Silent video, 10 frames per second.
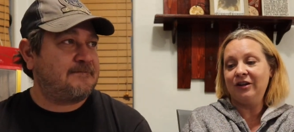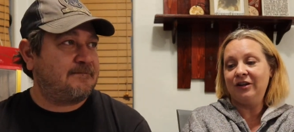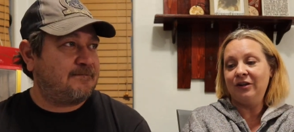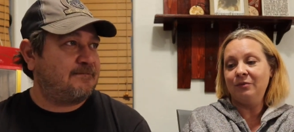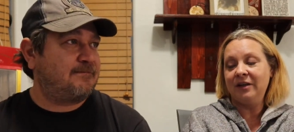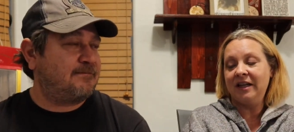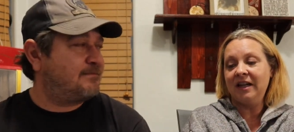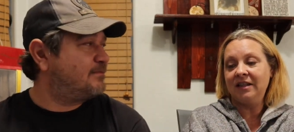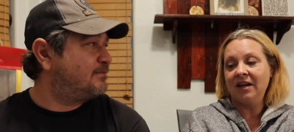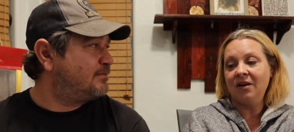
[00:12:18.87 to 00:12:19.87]
Speaker 1: you would
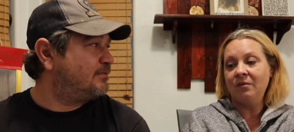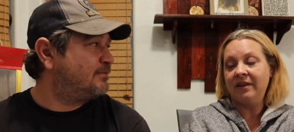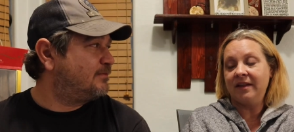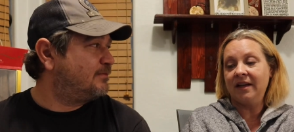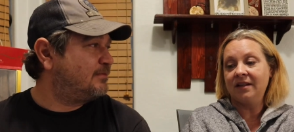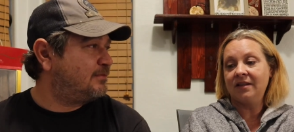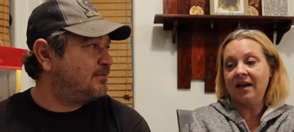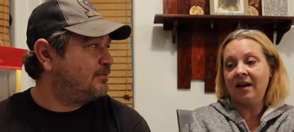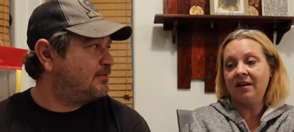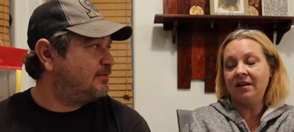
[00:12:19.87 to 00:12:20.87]
get done with this.
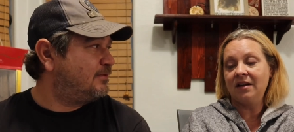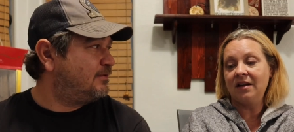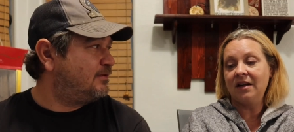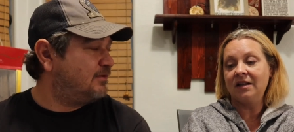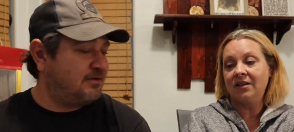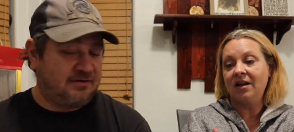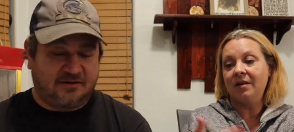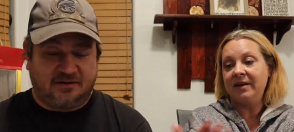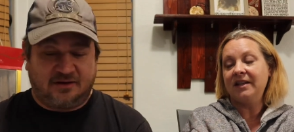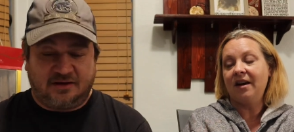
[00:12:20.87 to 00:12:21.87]
Eh, it's
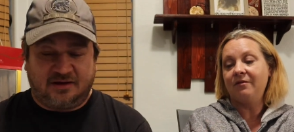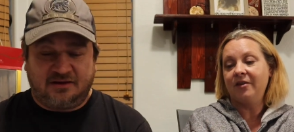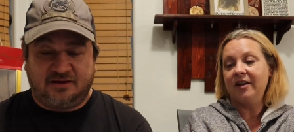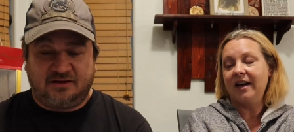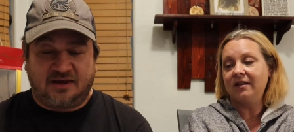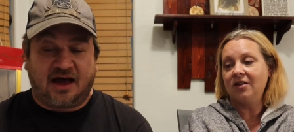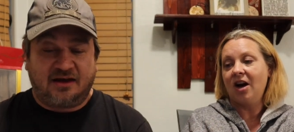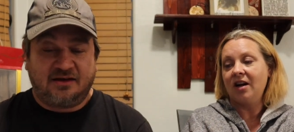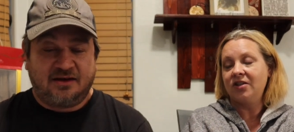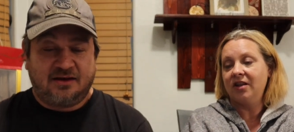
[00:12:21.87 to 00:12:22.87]
going to be time for the next yeah.
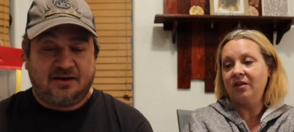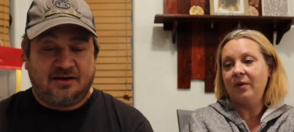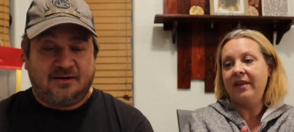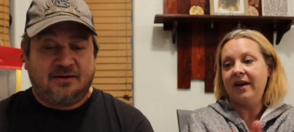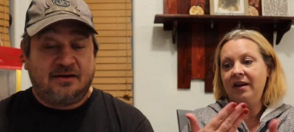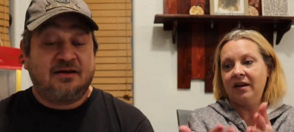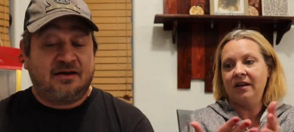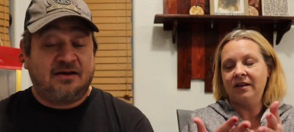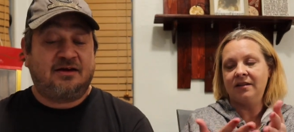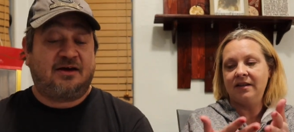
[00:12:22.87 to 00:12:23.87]
auction, the way that
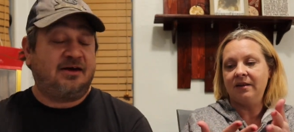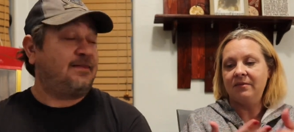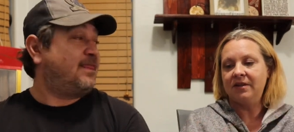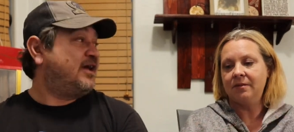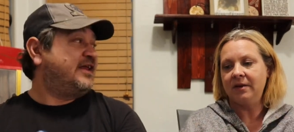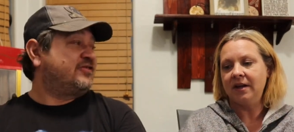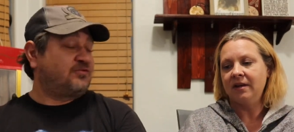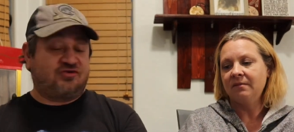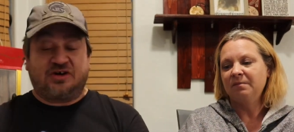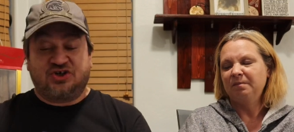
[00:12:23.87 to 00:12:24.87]
it seems to and be. And that's
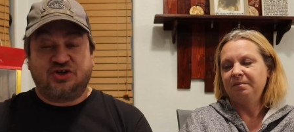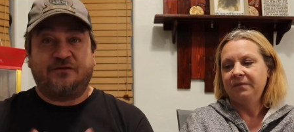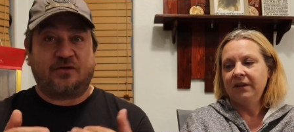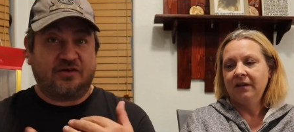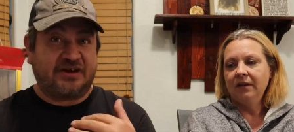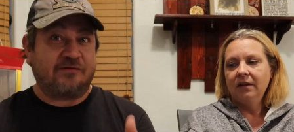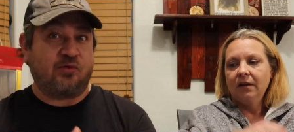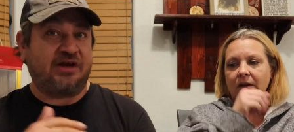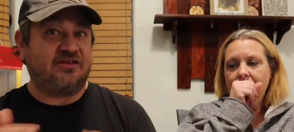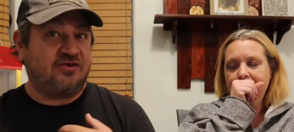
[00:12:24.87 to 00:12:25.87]
what we're trying
Speaker 2: to shoot for is every
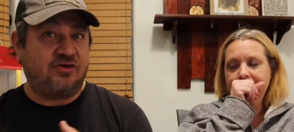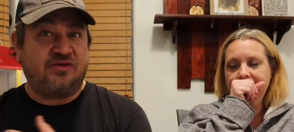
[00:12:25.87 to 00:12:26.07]
week to do